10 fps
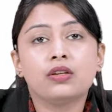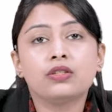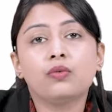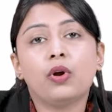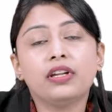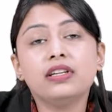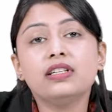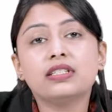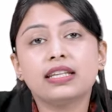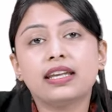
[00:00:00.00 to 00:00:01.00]
So what
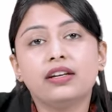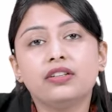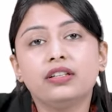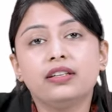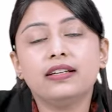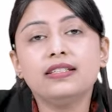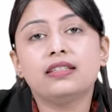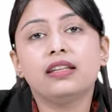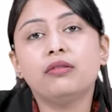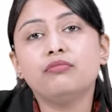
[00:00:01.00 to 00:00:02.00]
are secondary traits?
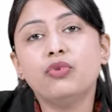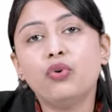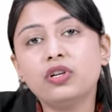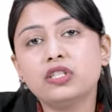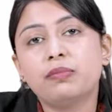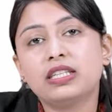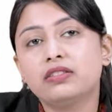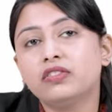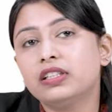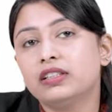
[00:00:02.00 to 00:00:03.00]
They are more
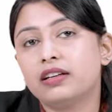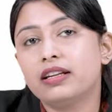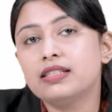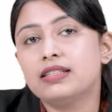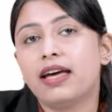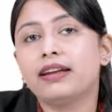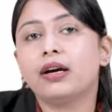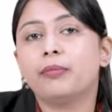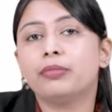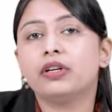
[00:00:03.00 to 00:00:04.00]
specific traits that
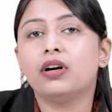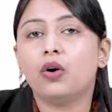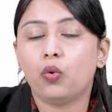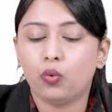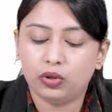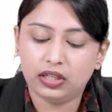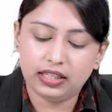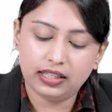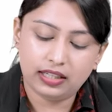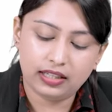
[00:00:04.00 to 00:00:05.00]
appear
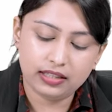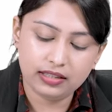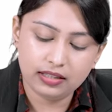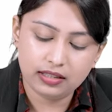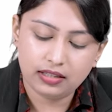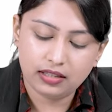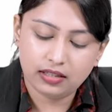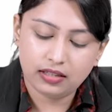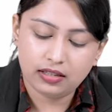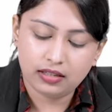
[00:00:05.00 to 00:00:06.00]
only in
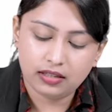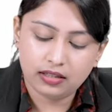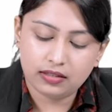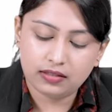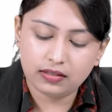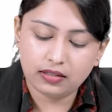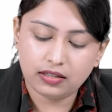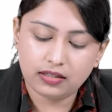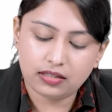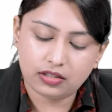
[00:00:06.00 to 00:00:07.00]

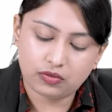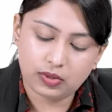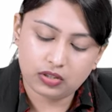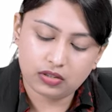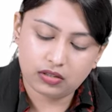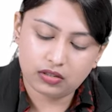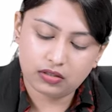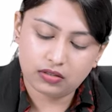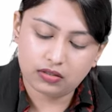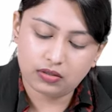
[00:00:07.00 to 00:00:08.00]
certain situation.
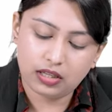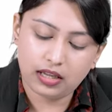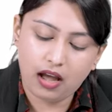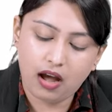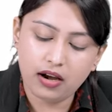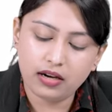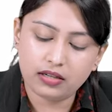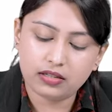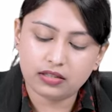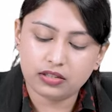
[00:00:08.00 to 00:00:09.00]
So they are
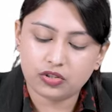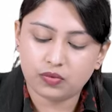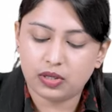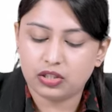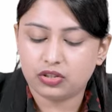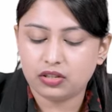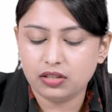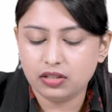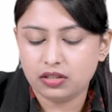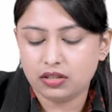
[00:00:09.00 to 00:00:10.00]

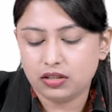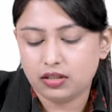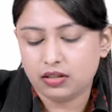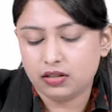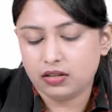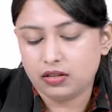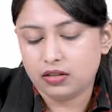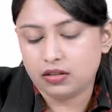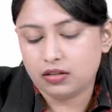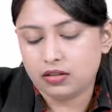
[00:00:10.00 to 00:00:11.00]
situation
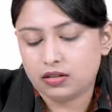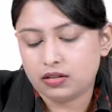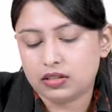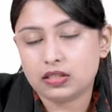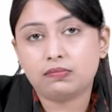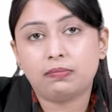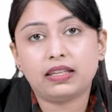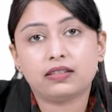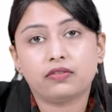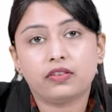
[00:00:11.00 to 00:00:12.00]

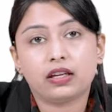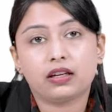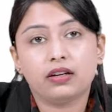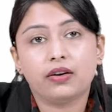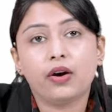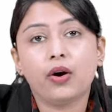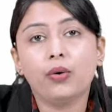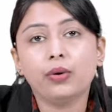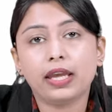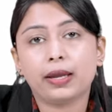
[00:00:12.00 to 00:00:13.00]
specific.
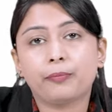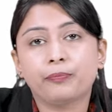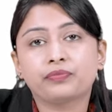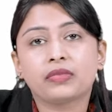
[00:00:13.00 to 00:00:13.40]
Okay.